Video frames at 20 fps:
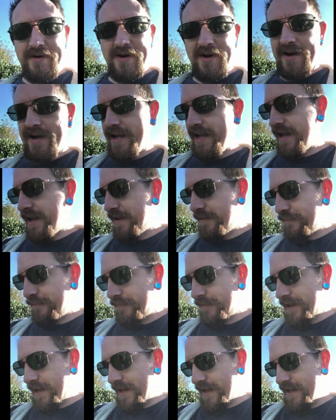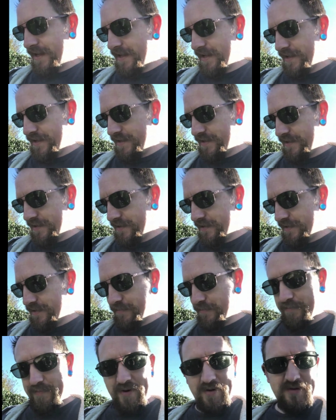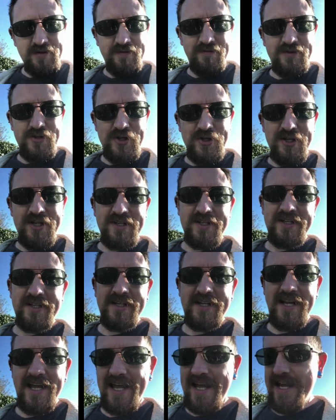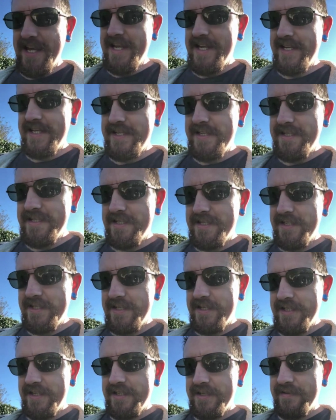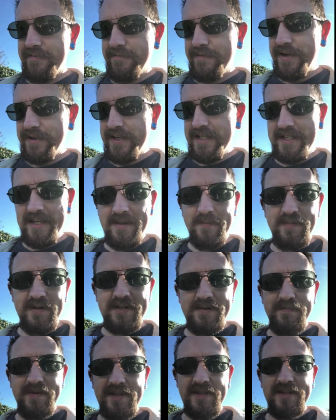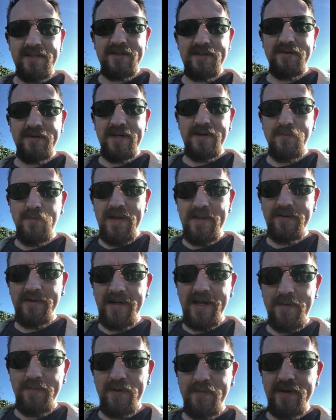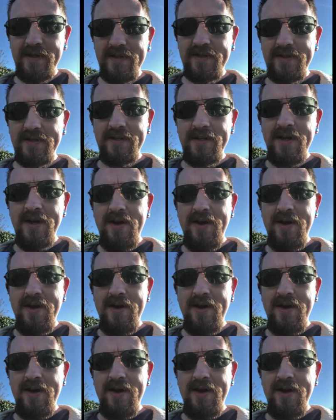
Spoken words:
I have a box of dirt and some various other bits and pieces, so we're going to weather a couple of bits